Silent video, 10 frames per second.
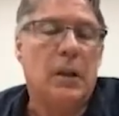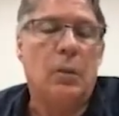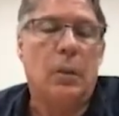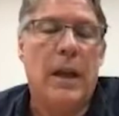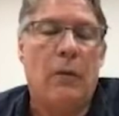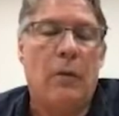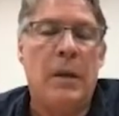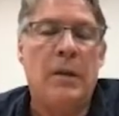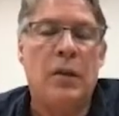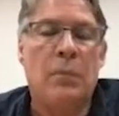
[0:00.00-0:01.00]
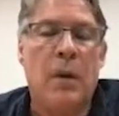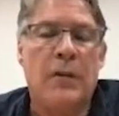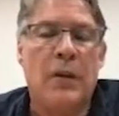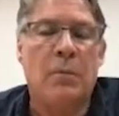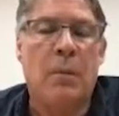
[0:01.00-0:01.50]
We now repeat this
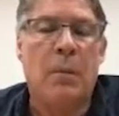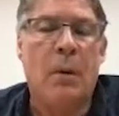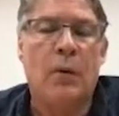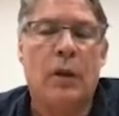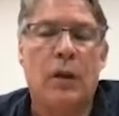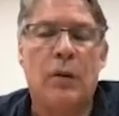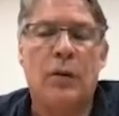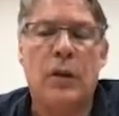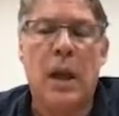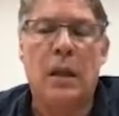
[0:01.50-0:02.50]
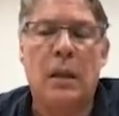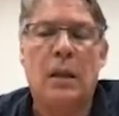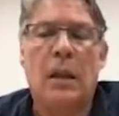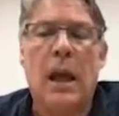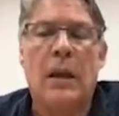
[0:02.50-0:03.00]
process, proposing a new state
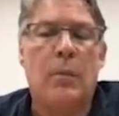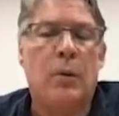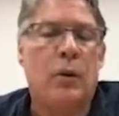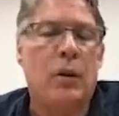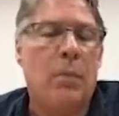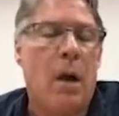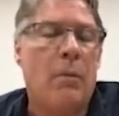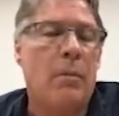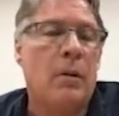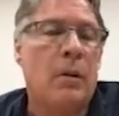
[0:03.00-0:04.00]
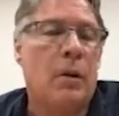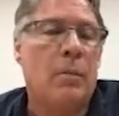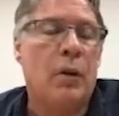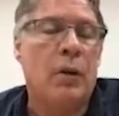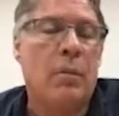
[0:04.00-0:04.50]
and computing the
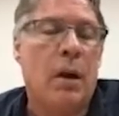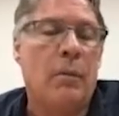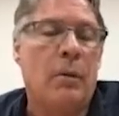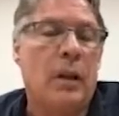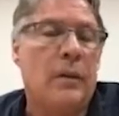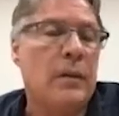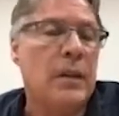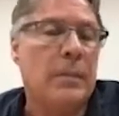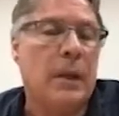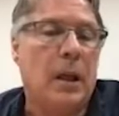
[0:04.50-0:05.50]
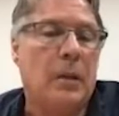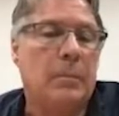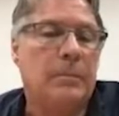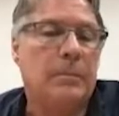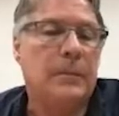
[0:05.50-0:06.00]
probability of accepting it.
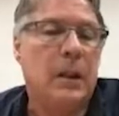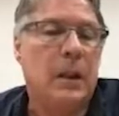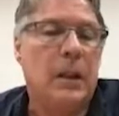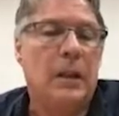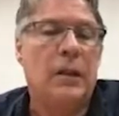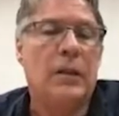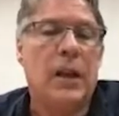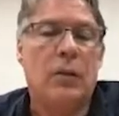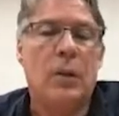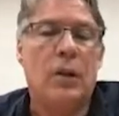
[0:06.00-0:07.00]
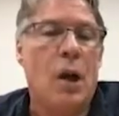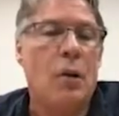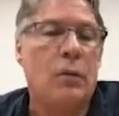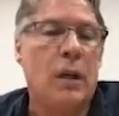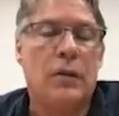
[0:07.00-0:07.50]
In this case, we
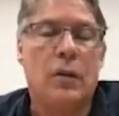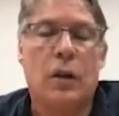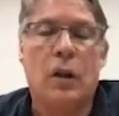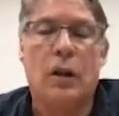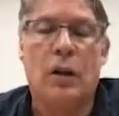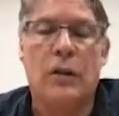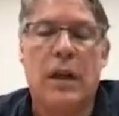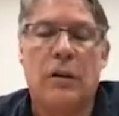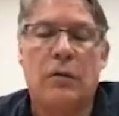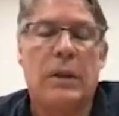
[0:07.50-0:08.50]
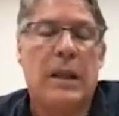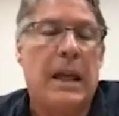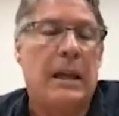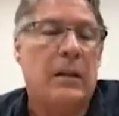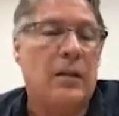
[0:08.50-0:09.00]
don't, and so the current state is
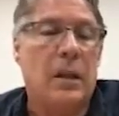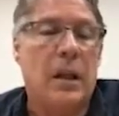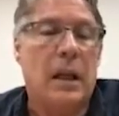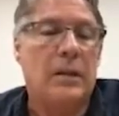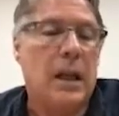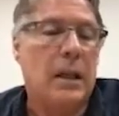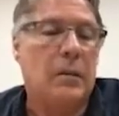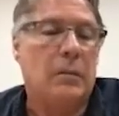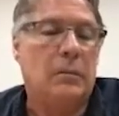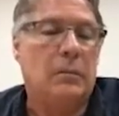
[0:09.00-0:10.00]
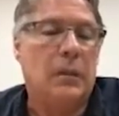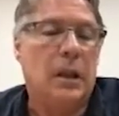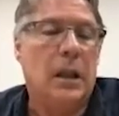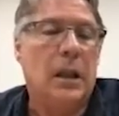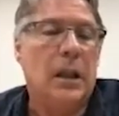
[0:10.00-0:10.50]
retained as the next state.
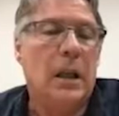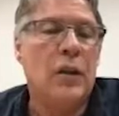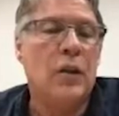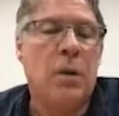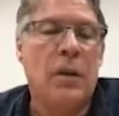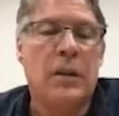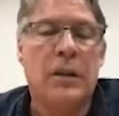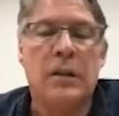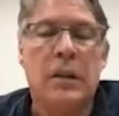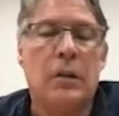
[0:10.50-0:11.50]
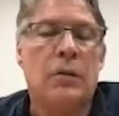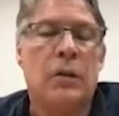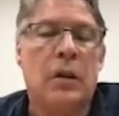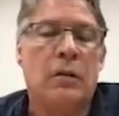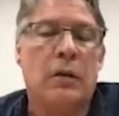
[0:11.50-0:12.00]
And this process
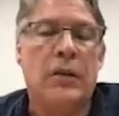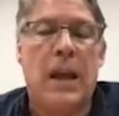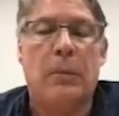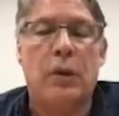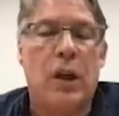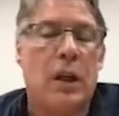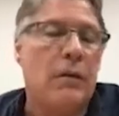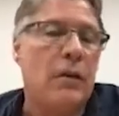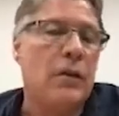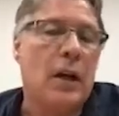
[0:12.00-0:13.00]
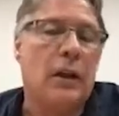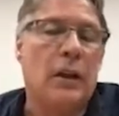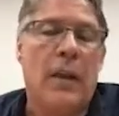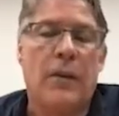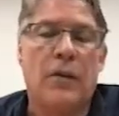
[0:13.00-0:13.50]
continues until a sampling chain of the desired
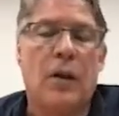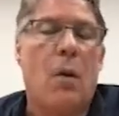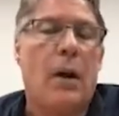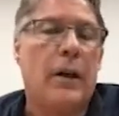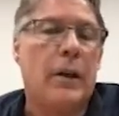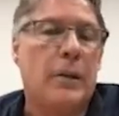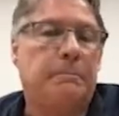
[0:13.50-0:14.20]
length is acquired.